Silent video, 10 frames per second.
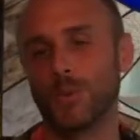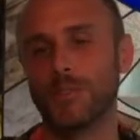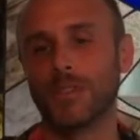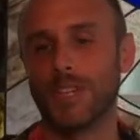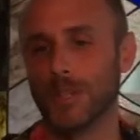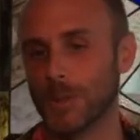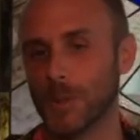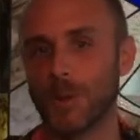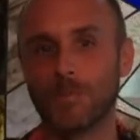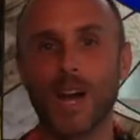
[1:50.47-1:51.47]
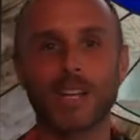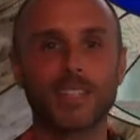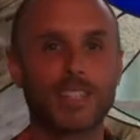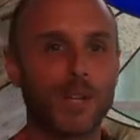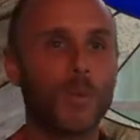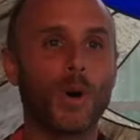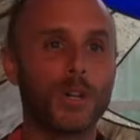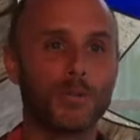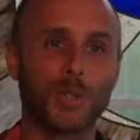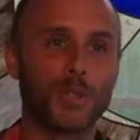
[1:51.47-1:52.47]
live here who are practicing
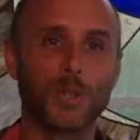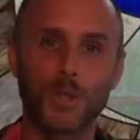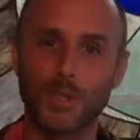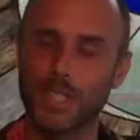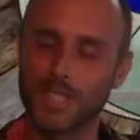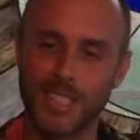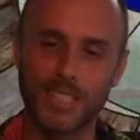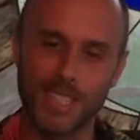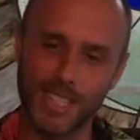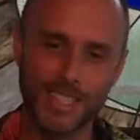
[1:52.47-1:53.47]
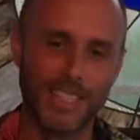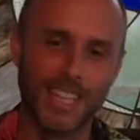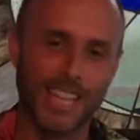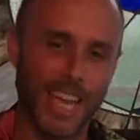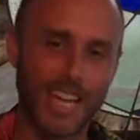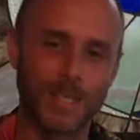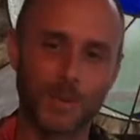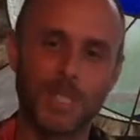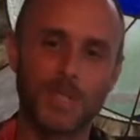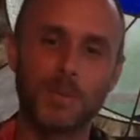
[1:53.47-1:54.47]
wonderful social distancing as
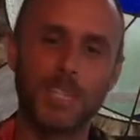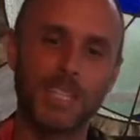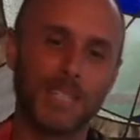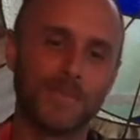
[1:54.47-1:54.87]
we speak.